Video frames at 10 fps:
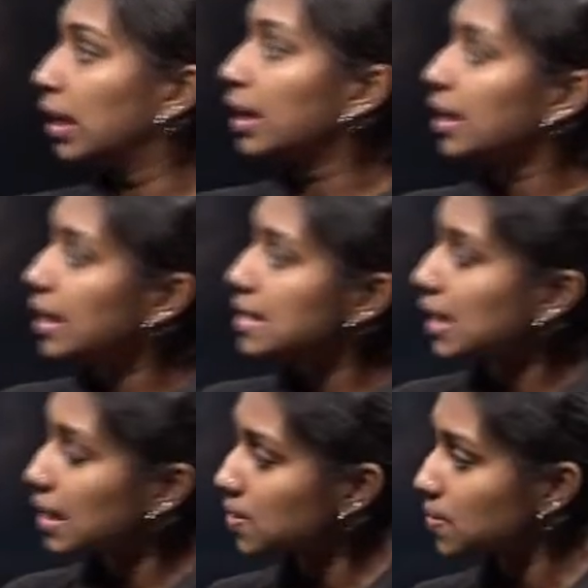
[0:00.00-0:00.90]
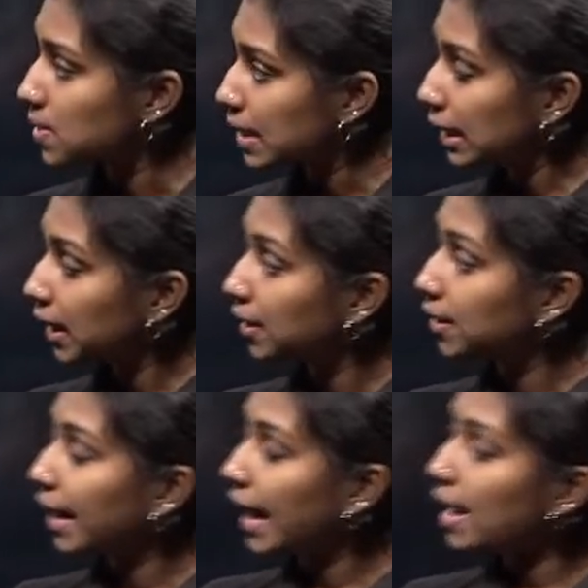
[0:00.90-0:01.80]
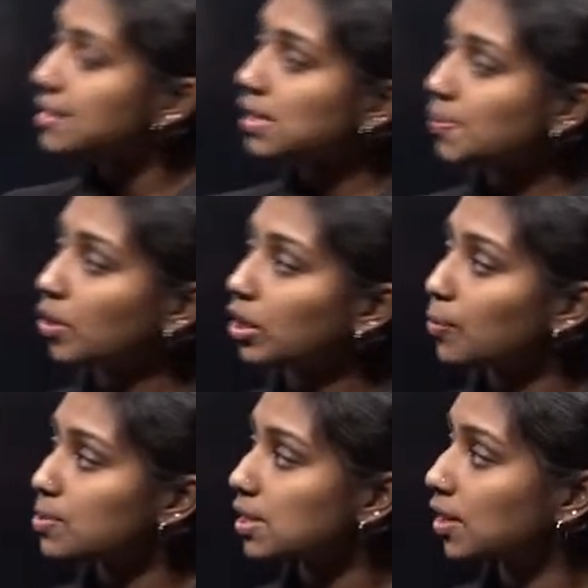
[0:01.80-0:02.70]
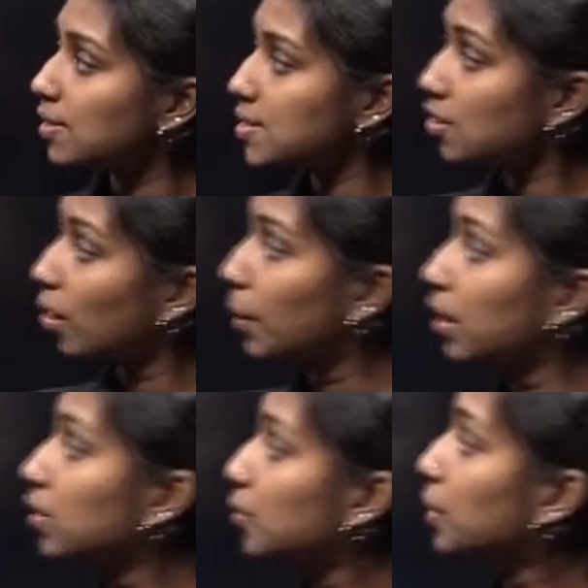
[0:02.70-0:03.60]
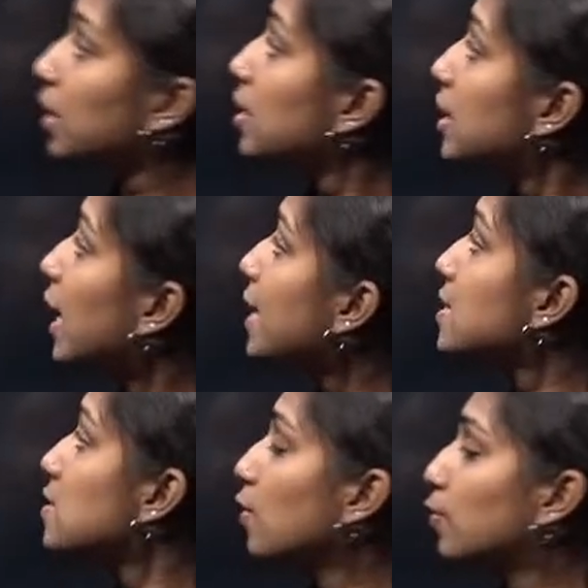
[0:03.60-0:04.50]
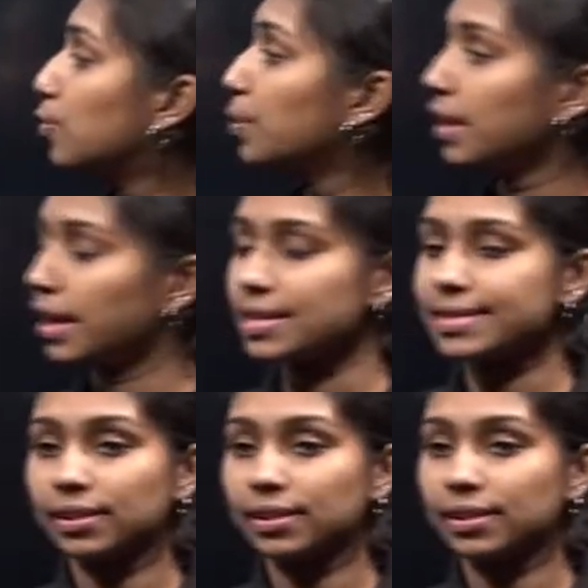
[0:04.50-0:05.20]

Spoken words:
Here is the next question. The acid produced in our stomach during digestion of food is?